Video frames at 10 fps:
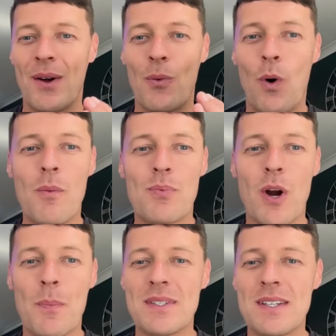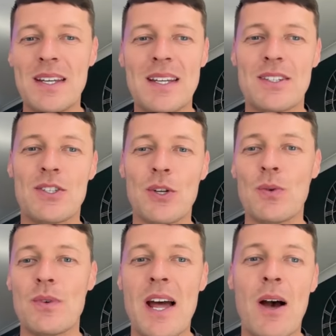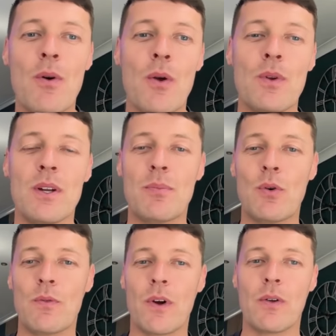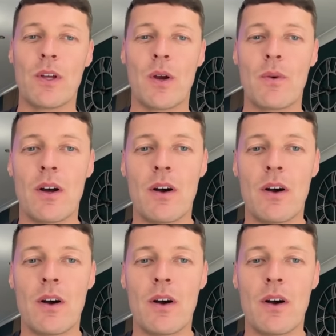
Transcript: one property to now owning a portfolio